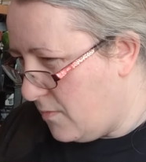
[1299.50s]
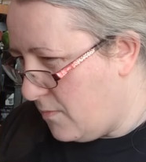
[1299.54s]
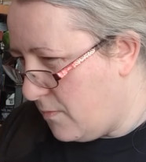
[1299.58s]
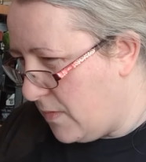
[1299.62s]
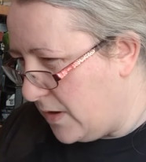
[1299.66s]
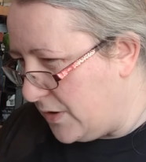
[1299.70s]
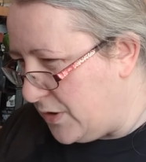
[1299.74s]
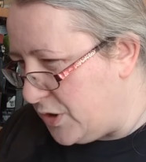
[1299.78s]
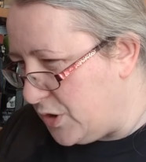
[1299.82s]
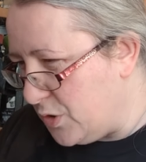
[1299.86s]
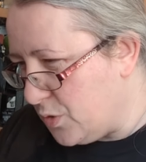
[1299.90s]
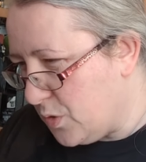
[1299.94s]

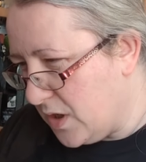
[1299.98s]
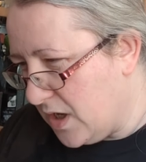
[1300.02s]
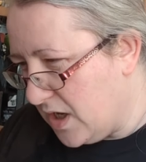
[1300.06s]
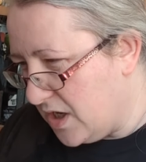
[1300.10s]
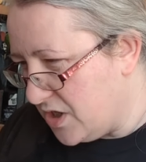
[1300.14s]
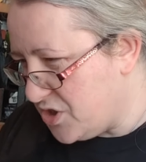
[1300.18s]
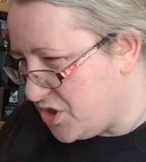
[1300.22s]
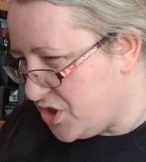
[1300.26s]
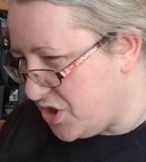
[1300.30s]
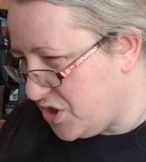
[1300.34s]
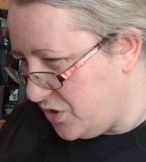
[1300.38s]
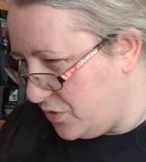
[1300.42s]

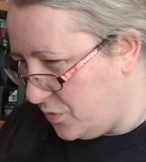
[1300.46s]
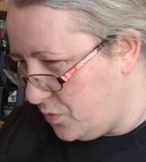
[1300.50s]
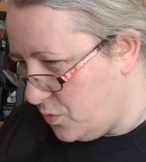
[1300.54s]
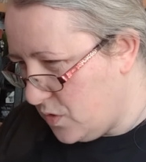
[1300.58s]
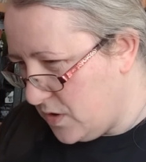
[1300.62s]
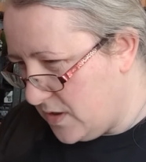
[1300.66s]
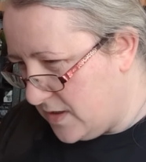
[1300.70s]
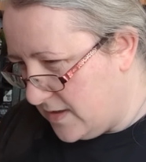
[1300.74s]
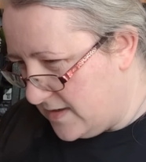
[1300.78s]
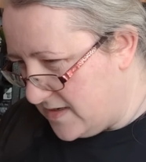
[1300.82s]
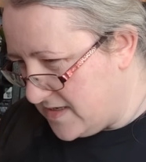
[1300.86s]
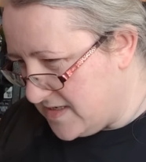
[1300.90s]
Manyukashu,
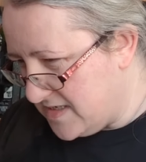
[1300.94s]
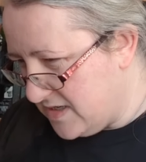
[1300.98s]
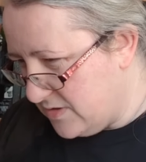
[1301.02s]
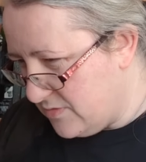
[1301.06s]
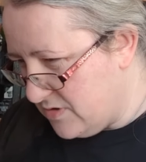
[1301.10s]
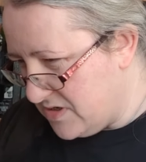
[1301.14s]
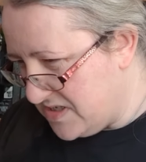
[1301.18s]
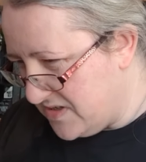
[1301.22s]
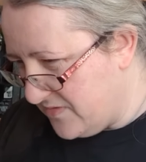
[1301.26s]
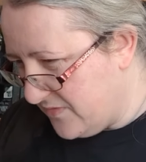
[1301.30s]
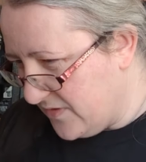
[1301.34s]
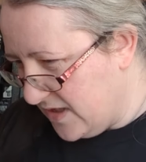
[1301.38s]
a
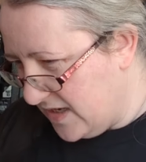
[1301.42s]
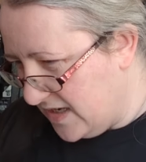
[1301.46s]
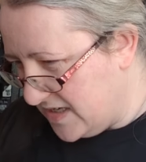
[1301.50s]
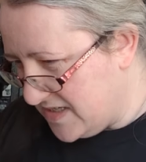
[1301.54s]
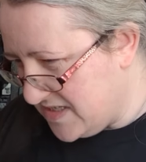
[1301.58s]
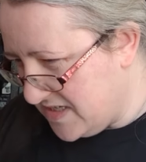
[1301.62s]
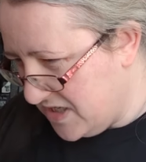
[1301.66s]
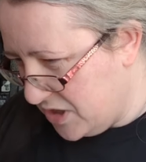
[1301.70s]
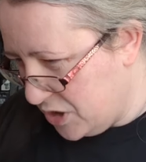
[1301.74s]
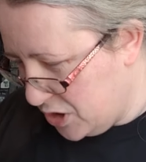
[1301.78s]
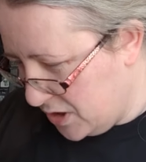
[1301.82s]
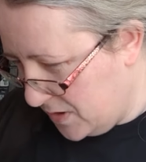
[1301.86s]
series of
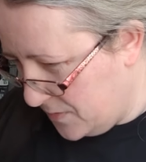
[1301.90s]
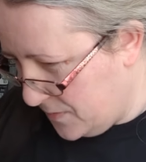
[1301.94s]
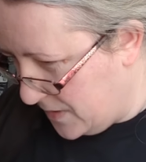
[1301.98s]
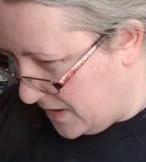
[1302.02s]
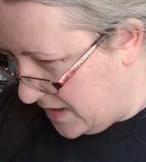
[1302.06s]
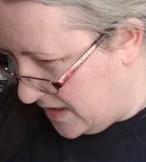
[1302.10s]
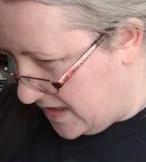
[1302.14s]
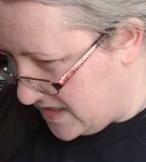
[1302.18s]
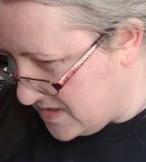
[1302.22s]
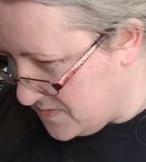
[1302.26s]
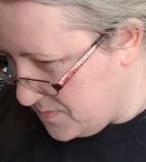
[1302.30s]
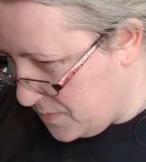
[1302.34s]
classic
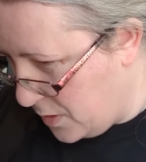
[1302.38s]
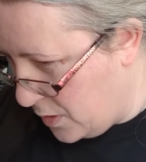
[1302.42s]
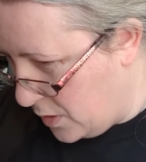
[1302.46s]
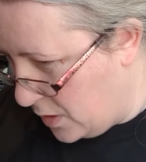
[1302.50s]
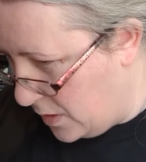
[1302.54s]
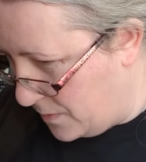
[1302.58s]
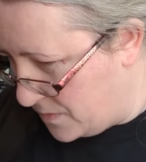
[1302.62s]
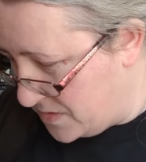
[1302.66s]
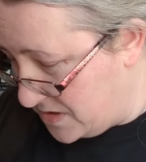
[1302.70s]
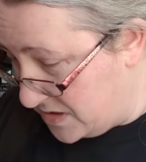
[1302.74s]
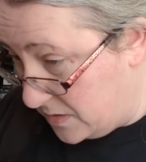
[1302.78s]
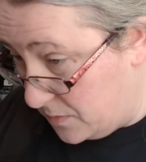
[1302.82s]
Japanese
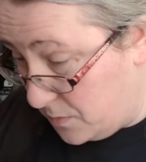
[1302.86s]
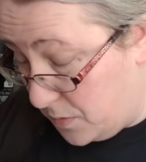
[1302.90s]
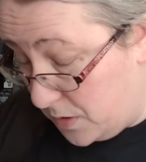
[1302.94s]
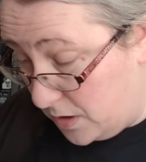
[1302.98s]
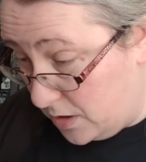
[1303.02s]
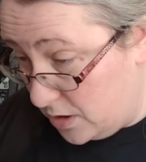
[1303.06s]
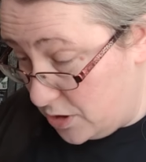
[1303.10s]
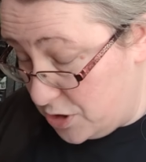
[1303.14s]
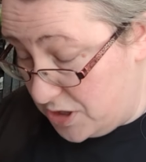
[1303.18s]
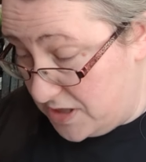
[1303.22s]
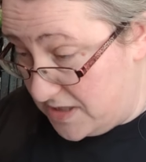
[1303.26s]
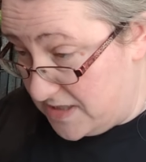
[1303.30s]
poems. And
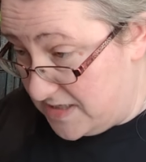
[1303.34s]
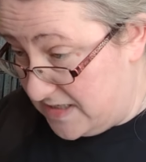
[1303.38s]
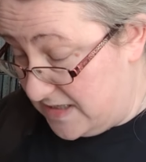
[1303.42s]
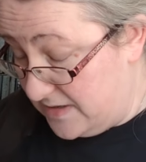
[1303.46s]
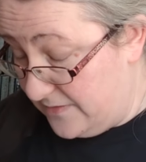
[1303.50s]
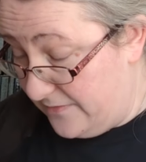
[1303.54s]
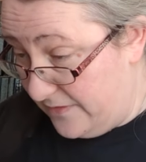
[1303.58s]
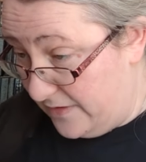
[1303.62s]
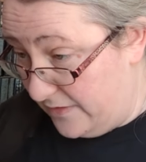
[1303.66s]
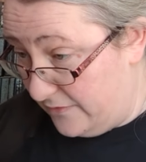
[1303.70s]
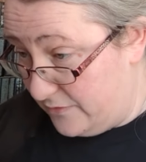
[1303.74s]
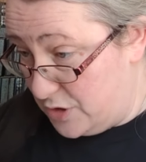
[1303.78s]
apologies
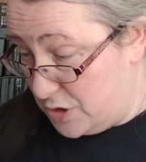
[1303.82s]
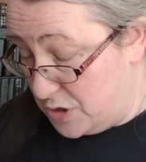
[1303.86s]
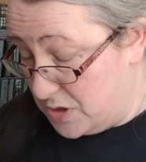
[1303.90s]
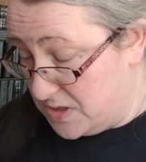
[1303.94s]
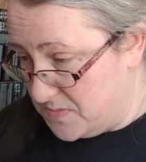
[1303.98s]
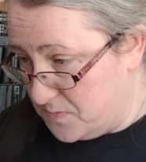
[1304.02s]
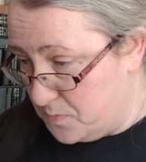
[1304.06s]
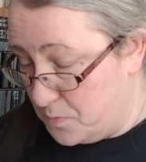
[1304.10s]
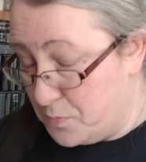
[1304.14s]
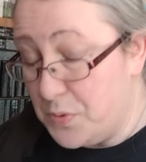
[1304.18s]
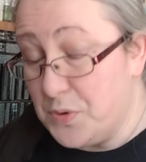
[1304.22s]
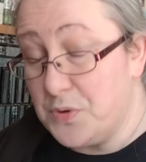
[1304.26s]
if I've
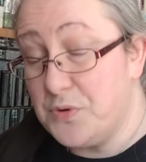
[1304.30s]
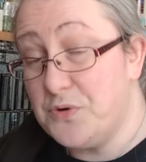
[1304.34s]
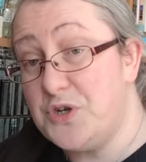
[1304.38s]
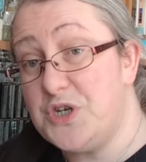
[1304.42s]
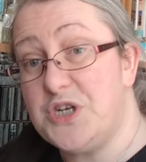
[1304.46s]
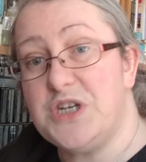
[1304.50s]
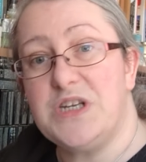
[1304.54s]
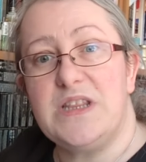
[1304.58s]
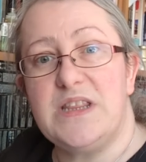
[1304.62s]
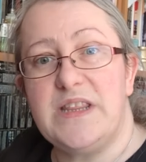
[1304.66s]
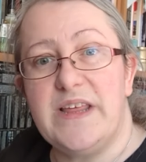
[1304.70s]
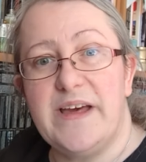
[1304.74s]
just
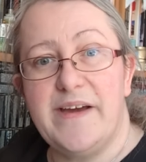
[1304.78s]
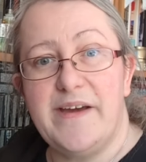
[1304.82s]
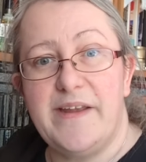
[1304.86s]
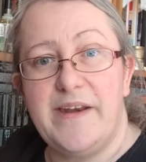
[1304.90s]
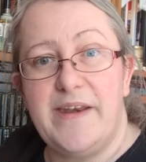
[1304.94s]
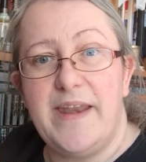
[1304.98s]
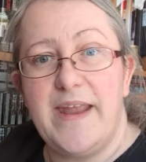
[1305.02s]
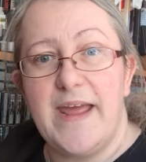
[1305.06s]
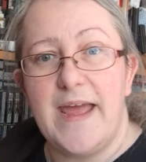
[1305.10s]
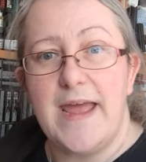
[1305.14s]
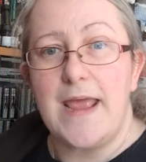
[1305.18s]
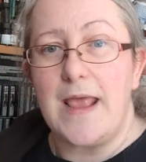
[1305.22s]
butchered that
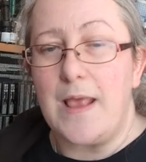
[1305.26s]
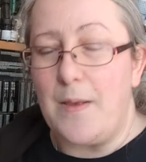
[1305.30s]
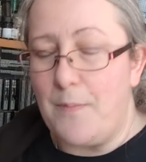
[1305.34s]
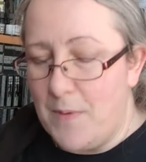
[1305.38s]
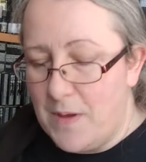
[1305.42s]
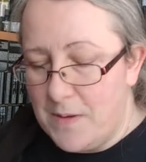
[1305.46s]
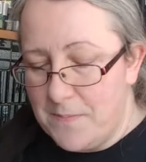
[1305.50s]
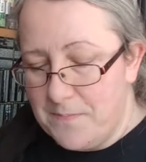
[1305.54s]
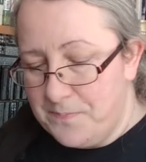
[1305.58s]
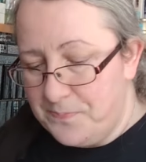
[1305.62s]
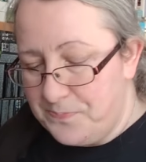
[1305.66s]
name.